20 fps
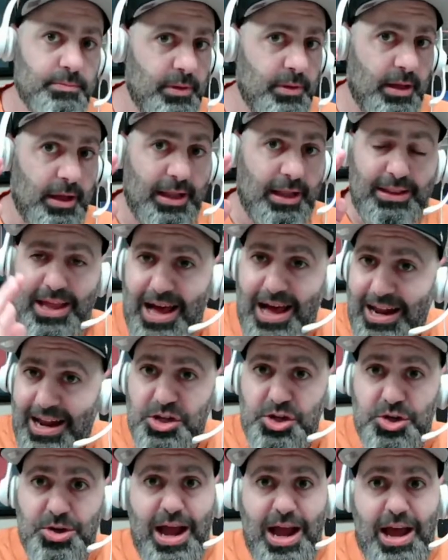a lot of
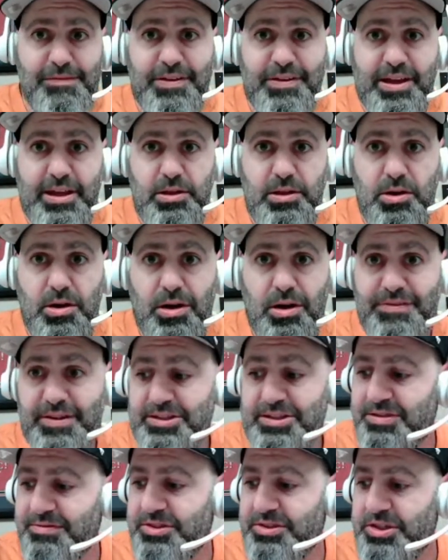traffic in the
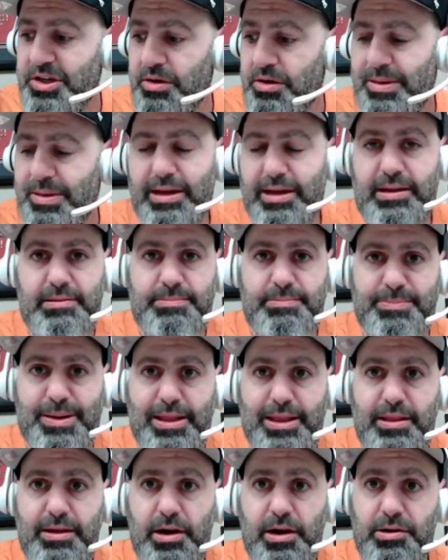offensive zone
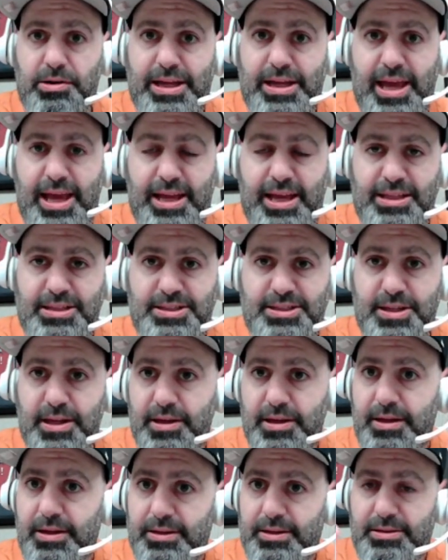by the Hurricanes.
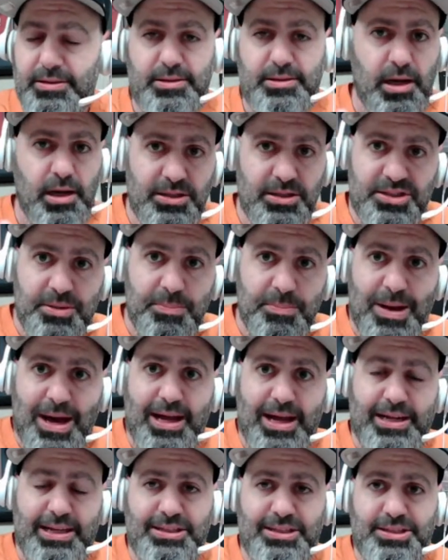Tons of
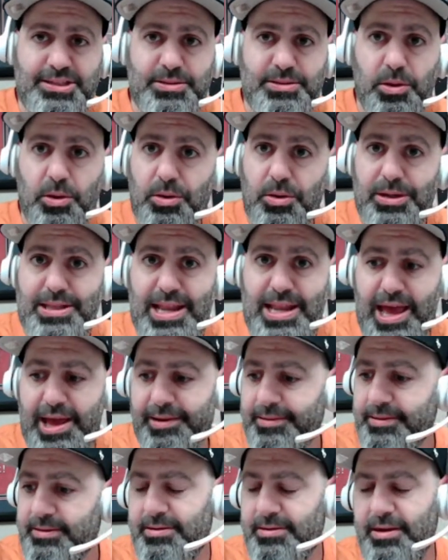bodies on net,
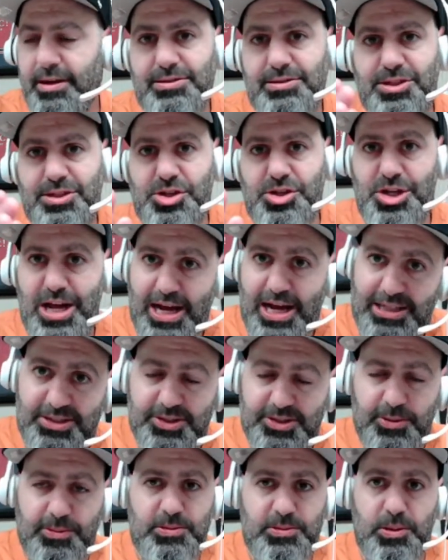tons of shots
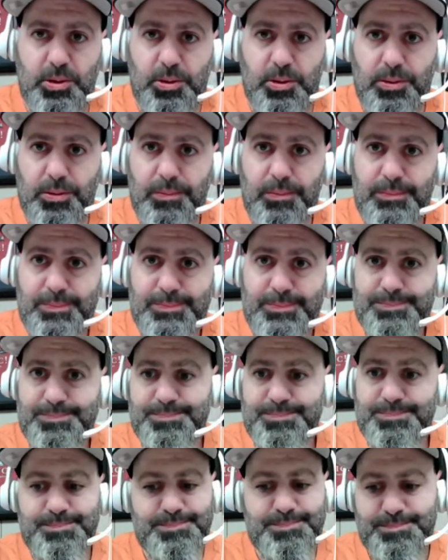on goal.
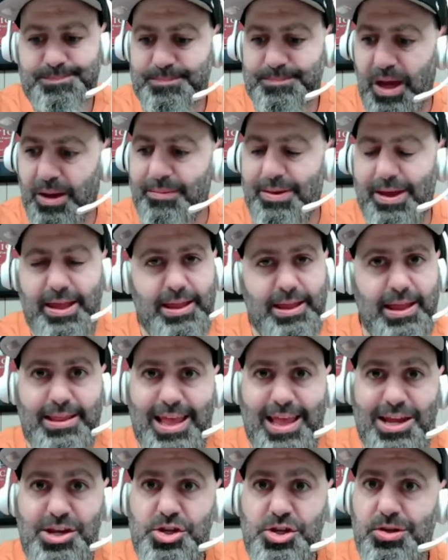I mean, and
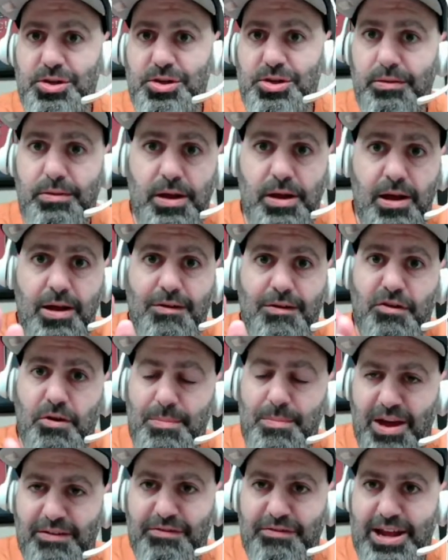they shoot from
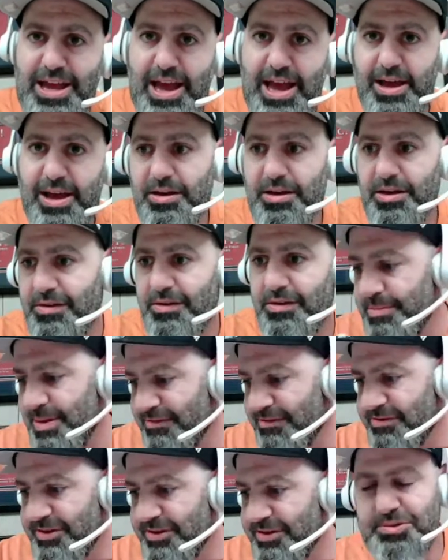every angle, from
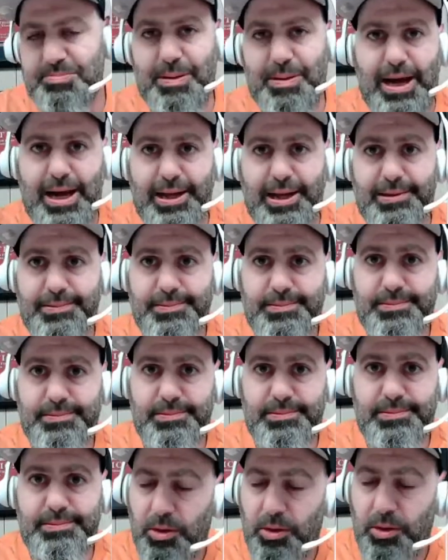every spot
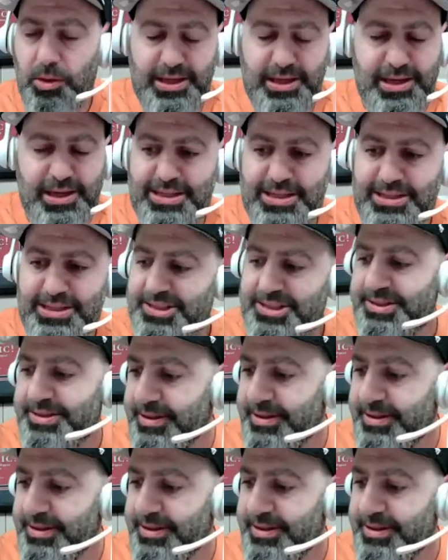on the ice.